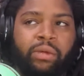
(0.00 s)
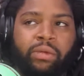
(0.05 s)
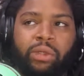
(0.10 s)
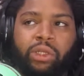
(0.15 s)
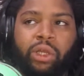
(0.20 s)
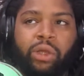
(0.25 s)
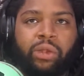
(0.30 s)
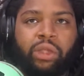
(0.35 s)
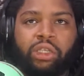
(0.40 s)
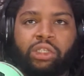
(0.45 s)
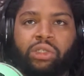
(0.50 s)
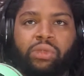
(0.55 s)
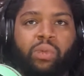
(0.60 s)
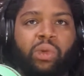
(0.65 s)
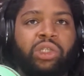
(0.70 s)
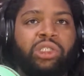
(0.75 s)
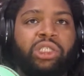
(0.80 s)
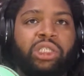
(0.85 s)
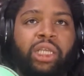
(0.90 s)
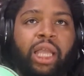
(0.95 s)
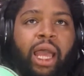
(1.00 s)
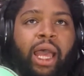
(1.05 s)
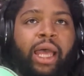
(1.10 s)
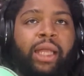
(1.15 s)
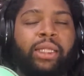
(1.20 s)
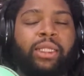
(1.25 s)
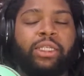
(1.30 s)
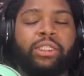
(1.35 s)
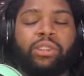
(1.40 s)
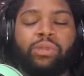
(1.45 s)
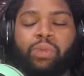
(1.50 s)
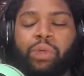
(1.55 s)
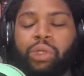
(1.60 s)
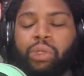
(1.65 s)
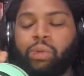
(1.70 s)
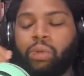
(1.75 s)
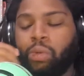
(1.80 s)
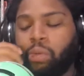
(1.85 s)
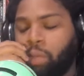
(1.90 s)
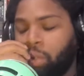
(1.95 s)
This is what you got. This is what
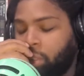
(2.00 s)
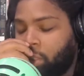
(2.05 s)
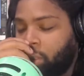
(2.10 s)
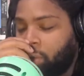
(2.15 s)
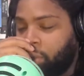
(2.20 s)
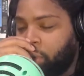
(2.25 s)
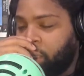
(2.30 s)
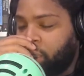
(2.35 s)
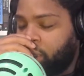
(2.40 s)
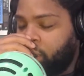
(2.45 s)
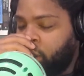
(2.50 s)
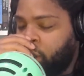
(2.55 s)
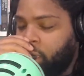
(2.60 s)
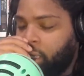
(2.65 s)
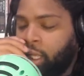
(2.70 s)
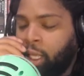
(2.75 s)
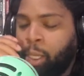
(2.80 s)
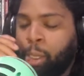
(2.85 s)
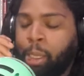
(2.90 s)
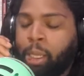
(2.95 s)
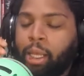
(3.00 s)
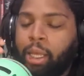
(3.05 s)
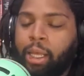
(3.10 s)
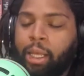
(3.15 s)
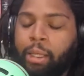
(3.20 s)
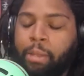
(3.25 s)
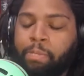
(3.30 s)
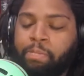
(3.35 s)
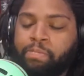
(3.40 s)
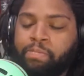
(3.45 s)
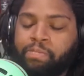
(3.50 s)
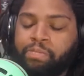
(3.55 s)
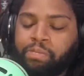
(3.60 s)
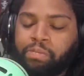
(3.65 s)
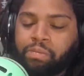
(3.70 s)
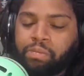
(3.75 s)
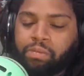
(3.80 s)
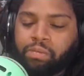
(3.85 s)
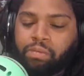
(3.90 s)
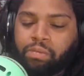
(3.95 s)
you were working with. Um,
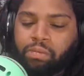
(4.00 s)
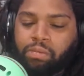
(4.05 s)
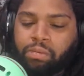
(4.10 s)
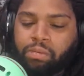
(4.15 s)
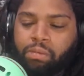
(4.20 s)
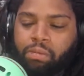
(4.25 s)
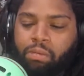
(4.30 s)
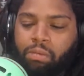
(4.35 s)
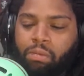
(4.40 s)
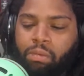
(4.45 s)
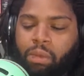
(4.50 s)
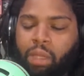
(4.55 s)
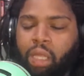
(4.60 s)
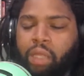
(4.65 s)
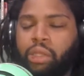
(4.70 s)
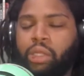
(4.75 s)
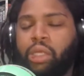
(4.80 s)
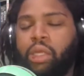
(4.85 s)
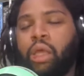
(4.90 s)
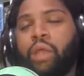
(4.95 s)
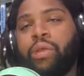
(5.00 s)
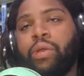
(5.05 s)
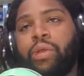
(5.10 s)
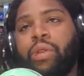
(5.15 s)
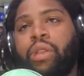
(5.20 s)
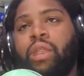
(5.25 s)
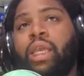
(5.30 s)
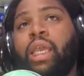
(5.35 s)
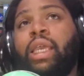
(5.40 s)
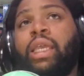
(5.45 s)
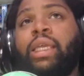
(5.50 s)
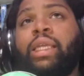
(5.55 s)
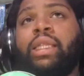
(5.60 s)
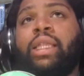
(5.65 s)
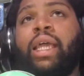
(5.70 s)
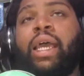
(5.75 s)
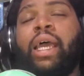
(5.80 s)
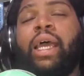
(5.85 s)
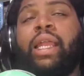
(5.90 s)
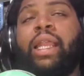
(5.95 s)
the other thing
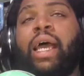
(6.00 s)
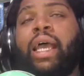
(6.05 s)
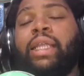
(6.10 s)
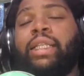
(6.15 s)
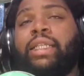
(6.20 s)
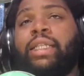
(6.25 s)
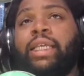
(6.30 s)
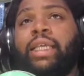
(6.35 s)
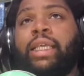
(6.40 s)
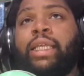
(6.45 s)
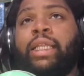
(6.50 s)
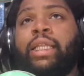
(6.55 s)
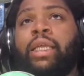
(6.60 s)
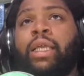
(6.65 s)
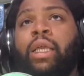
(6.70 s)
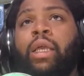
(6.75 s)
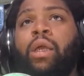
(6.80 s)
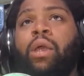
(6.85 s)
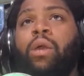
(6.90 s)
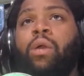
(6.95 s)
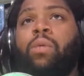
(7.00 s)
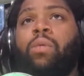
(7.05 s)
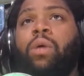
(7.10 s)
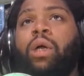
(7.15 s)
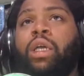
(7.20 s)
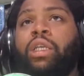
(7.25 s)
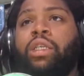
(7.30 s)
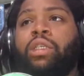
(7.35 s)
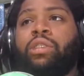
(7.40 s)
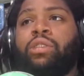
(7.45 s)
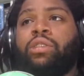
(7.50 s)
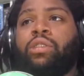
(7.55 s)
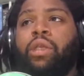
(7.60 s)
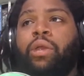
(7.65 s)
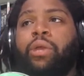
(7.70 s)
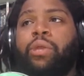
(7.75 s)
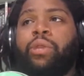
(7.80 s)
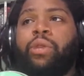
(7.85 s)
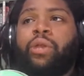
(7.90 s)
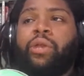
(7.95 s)
that I did was
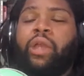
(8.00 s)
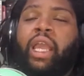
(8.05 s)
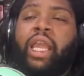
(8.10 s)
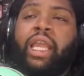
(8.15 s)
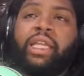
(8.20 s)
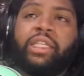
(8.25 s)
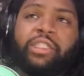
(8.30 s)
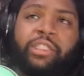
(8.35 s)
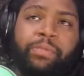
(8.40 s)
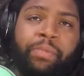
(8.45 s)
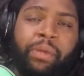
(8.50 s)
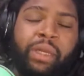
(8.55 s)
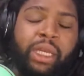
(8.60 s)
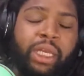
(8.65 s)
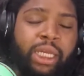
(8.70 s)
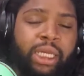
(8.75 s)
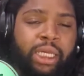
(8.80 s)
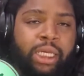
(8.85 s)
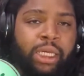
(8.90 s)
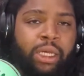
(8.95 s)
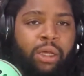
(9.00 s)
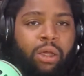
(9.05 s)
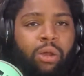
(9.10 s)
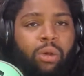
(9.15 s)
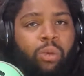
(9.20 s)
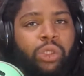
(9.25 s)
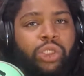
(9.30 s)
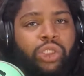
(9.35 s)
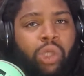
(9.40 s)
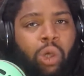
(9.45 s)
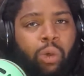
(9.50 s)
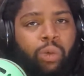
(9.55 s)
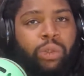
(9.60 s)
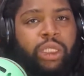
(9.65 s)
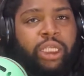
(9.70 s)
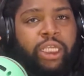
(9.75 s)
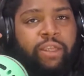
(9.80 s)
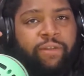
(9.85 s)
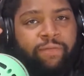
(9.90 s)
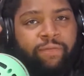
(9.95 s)
their HP was
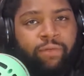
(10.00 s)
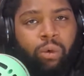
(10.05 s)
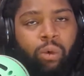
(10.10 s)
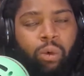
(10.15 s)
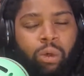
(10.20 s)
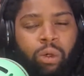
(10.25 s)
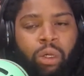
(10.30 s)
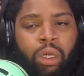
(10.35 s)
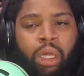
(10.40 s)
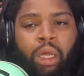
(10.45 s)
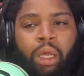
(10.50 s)
only 4.